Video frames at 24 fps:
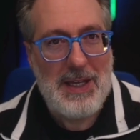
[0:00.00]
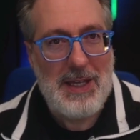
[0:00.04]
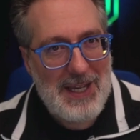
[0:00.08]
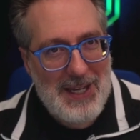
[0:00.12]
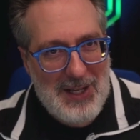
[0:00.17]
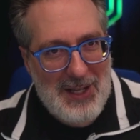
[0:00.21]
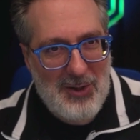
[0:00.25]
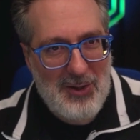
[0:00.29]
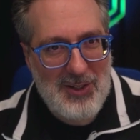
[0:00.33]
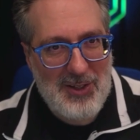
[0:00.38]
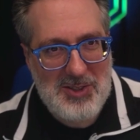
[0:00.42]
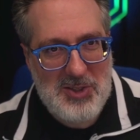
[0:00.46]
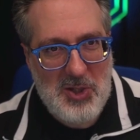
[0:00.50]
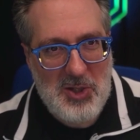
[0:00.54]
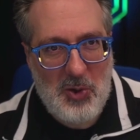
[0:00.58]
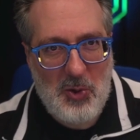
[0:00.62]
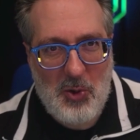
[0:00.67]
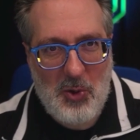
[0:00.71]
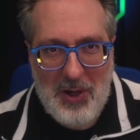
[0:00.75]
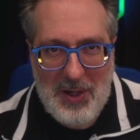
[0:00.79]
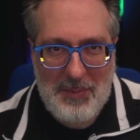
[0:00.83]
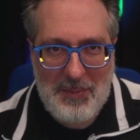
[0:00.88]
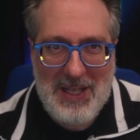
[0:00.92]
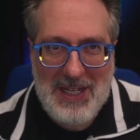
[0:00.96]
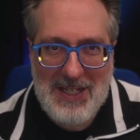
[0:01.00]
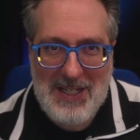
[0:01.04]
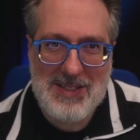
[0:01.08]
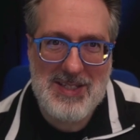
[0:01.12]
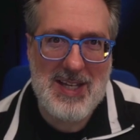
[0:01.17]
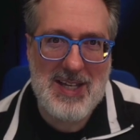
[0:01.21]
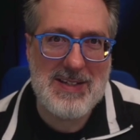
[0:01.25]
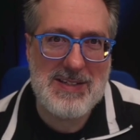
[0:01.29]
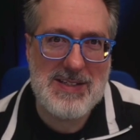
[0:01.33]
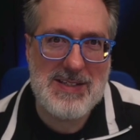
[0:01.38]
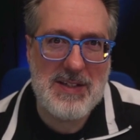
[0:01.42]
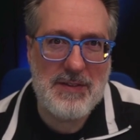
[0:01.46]
and also automated
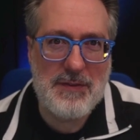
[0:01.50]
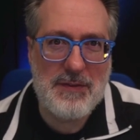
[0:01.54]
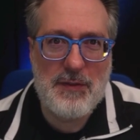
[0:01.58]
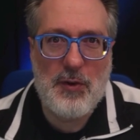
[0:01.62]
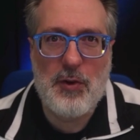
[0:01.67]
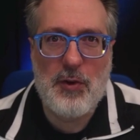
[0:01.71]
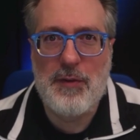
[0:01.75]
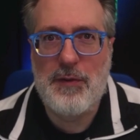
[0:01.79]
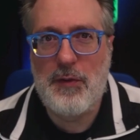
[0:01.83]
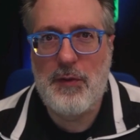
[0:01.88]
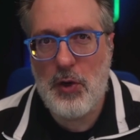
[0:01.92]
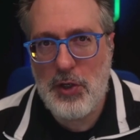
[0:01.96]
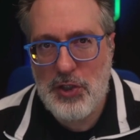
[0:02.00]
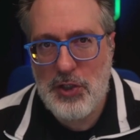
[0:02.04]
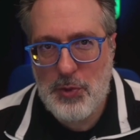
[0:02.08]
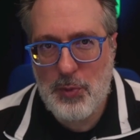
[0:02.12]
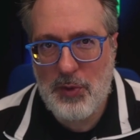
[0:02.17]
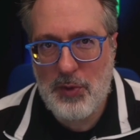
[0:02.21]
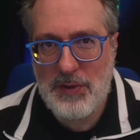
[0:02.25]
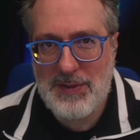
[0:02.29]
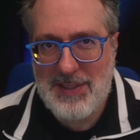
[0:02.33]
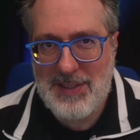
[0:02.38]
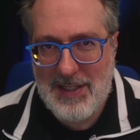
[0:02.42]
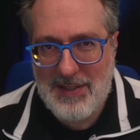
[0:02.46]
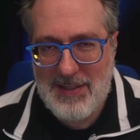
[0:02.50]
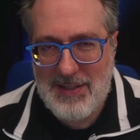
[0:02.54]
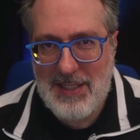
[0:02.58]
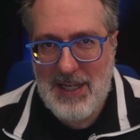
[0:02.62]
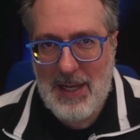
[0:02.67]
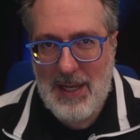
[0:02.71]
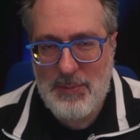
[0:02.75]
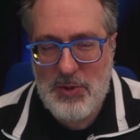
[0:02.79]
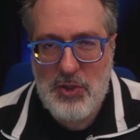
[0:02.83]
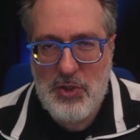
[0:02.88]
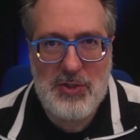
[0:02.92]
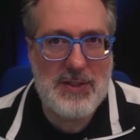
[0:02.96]
testing for virtual
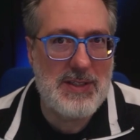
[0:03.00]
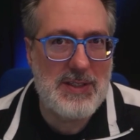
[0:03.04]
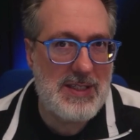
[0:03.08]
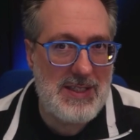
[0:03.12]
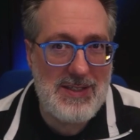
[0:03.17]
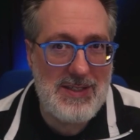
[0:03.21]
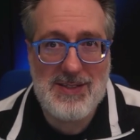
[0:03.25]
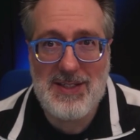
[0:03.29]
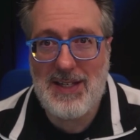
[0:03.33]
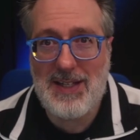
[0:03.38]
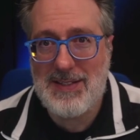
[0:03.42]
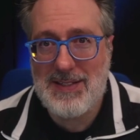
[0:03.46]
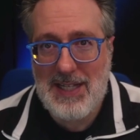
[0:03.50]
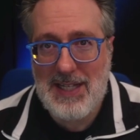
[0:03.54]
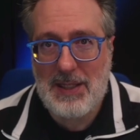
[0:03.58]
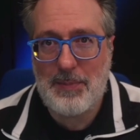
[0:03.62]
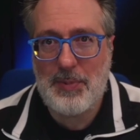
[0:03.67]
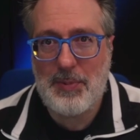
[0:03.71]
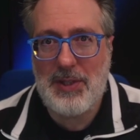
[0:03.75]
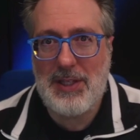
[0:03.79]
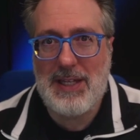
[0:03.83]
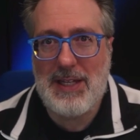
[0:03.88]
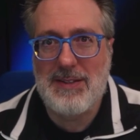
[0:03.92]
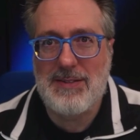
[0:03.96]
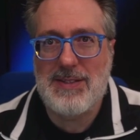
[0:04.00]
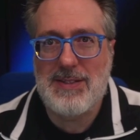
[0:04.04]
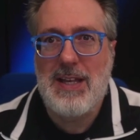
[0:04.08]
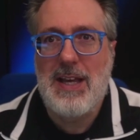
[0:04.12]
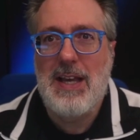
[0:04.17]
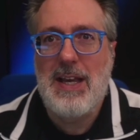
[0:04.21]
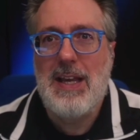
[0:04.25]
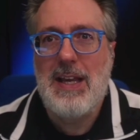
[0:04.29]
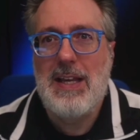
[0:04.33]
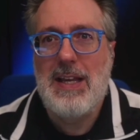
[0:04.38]
desktops using Keysight's Eggplant's